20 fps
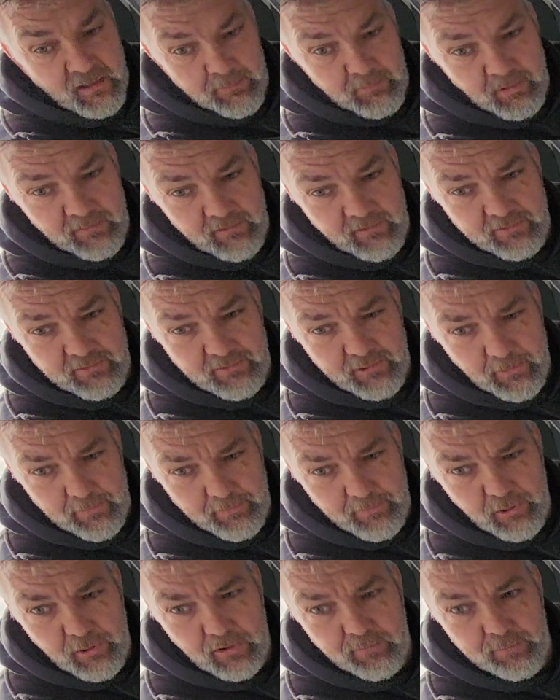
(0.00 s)
but this is a
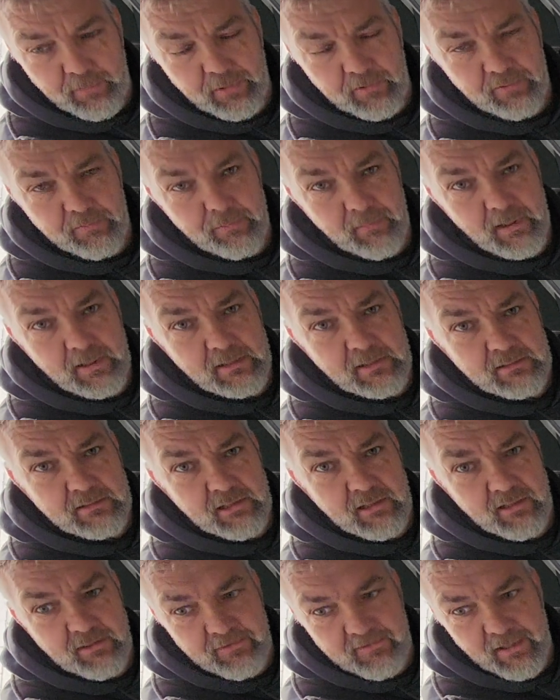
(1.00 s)
purpose-made
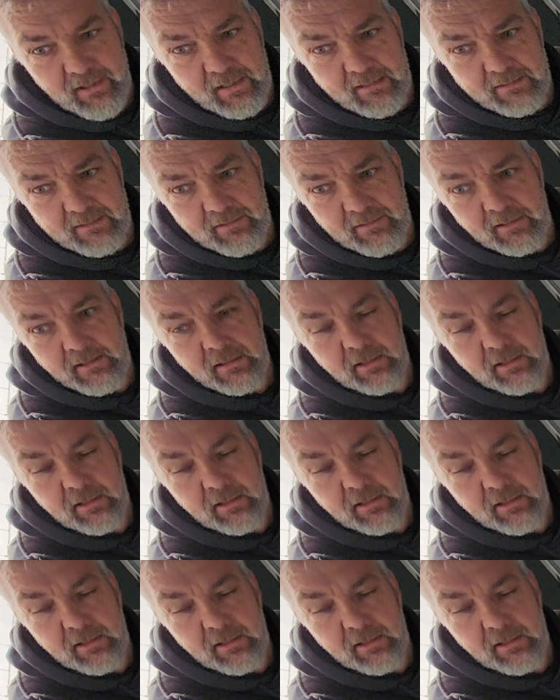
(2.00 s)
cassette